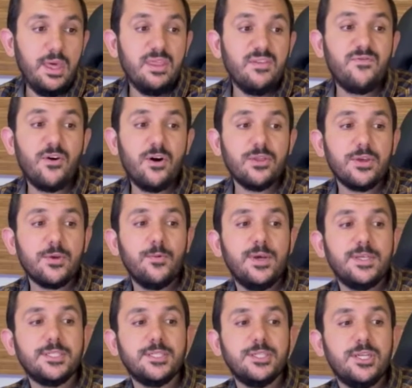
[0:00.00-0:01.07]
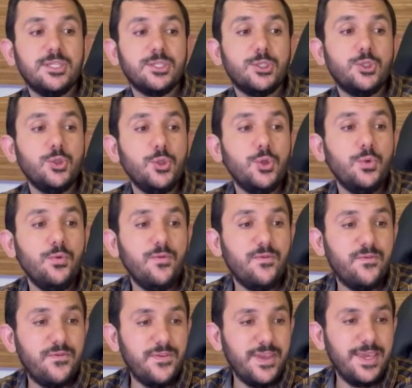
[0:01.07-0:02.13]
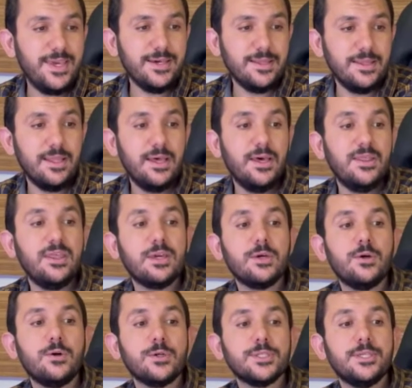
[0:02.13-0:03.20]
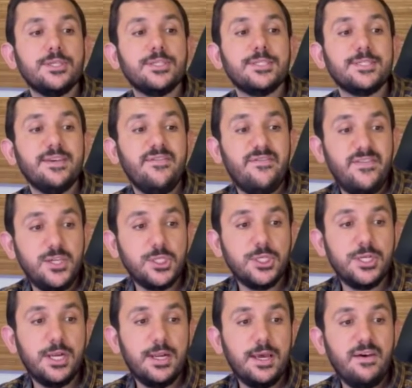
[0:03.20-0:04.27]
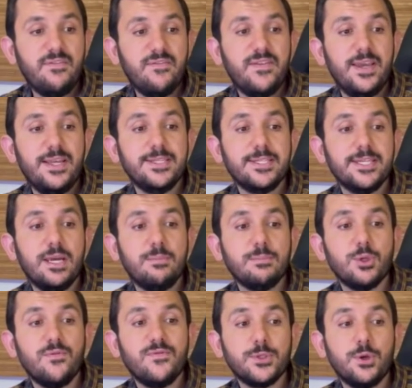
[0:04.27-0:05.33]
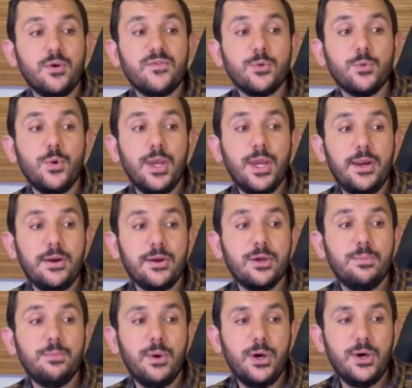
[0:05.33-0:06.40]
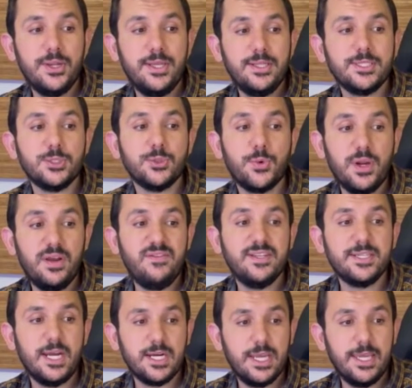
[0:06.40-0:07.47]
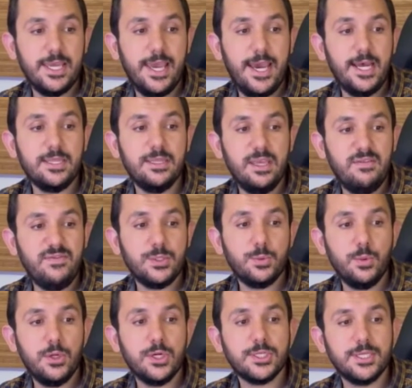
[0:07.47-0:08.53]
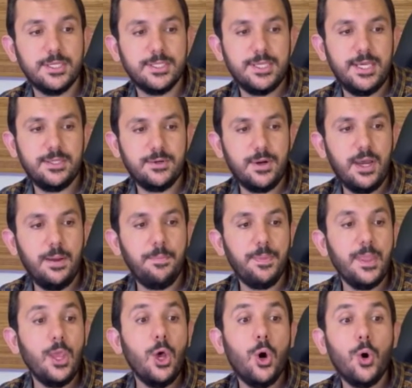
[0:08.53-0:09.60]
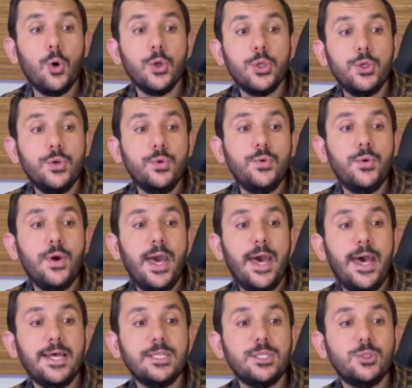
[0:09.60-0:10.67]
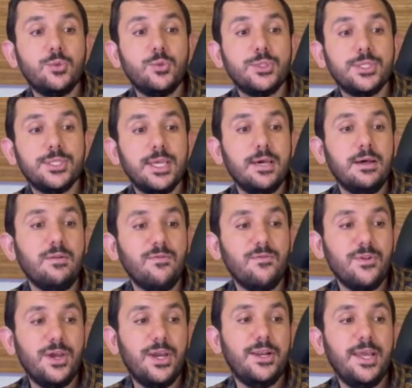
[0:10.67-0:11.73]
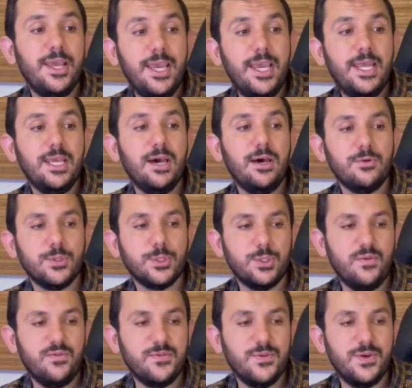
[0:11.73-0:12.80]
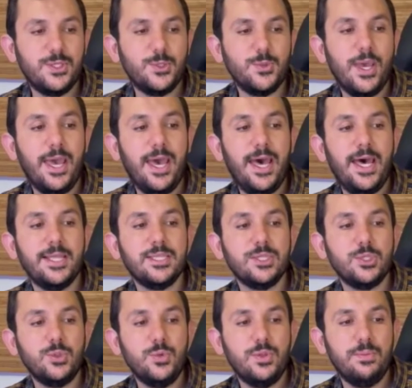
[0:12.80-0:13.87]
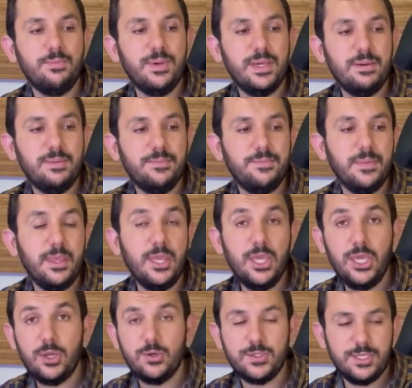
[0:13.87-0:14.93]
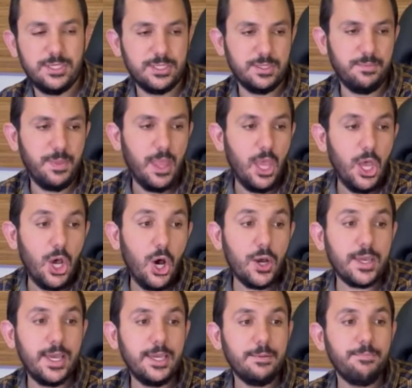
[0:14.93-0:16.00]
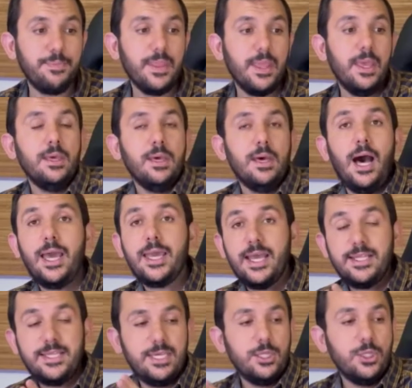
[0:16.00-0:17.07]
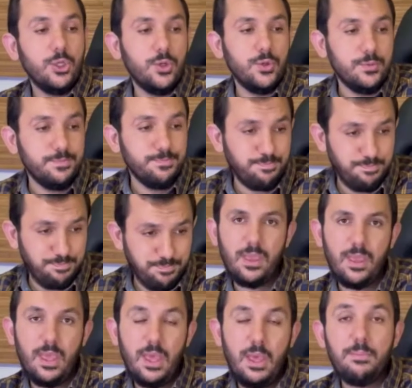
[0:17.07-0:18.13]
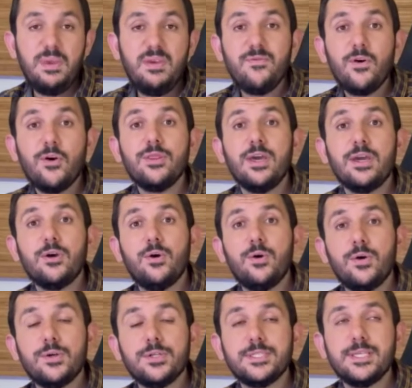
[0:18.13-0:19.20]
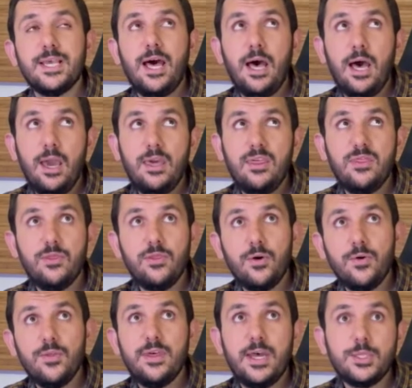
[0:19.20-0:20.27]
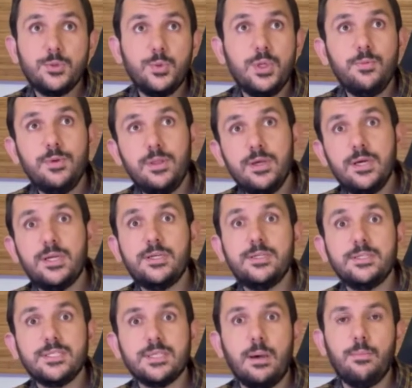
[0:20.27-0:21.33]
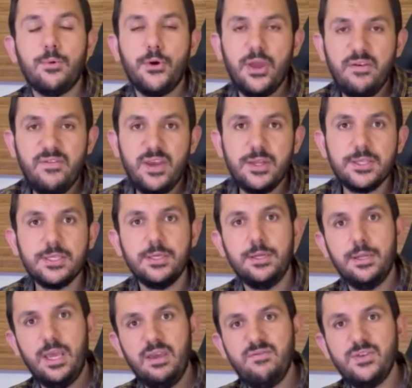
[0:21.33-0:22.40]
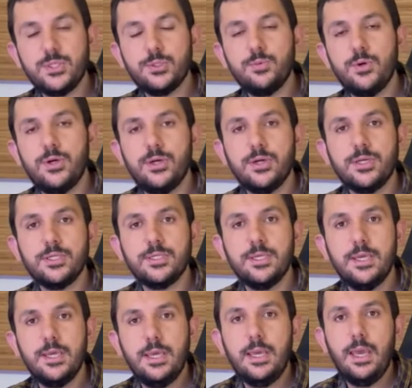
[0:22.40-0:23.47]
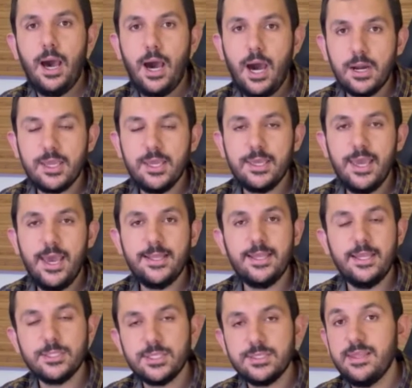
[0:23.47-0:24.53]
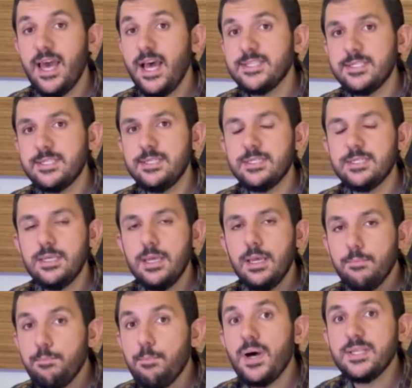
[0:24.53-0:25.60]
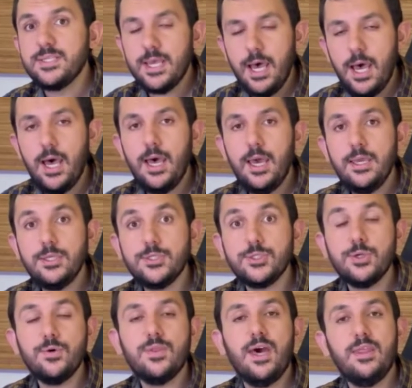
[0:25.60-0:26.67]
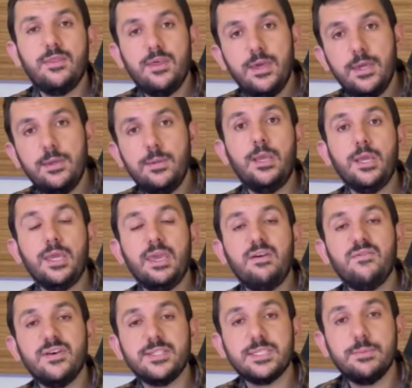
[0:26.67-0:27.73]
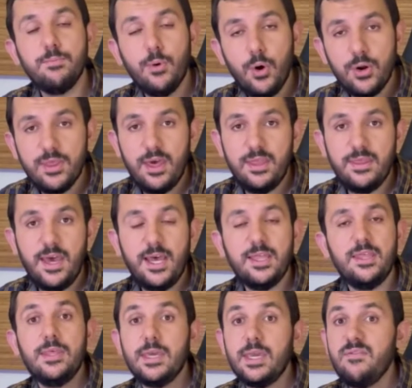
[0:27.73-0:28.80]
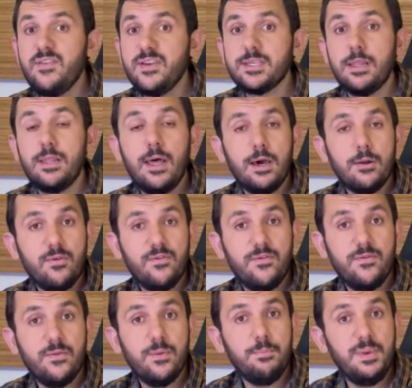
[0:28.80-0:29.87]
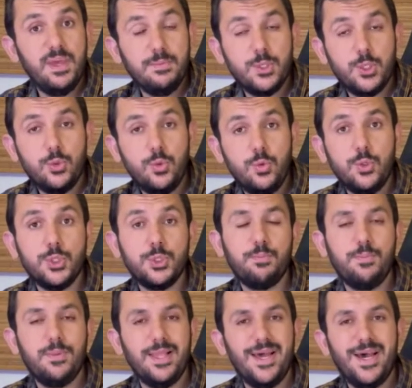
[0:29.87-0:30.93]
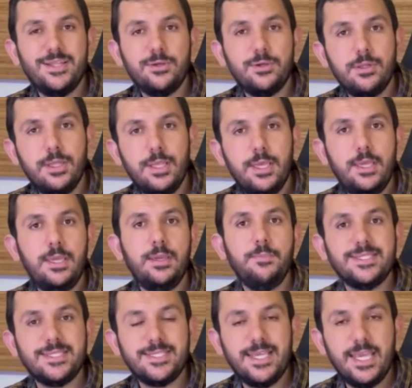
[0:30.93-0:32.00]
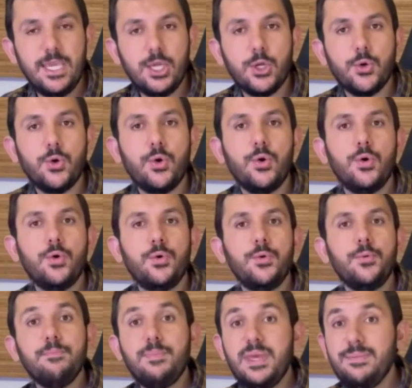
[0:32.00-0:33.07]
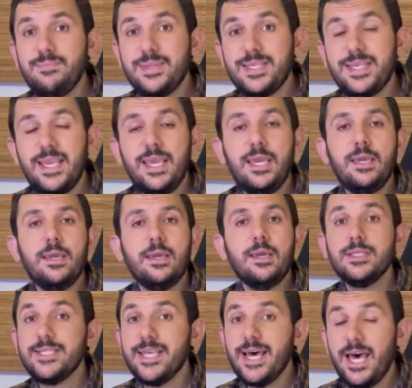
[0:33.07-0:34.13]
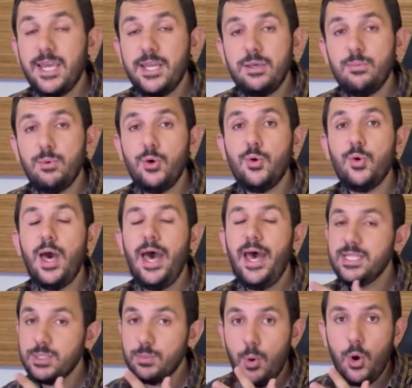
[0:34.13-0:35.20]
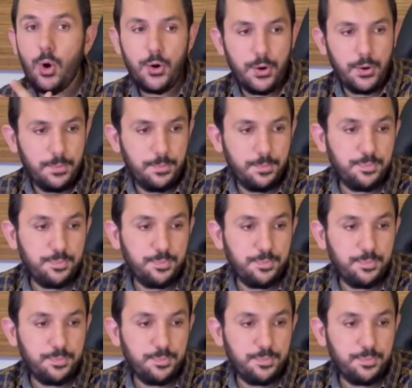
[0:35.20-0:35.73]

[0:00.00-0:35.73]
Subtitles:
The fourth question is, do you feel the course is sufficient enough in terms of software components, Revit, ArchiCAD, Navisworks, etc., or you had to self-learn any other software to add to the BIM ecosystem? Okay, I can tell you, before the course, I thought that we will learn some Revit, Navisworks, ArchiCAD, and that's it. But I saw that they give us more than that. They give us a lot of BIM tools, Planerly, Synchro, BIMSync, Dynamo, and more.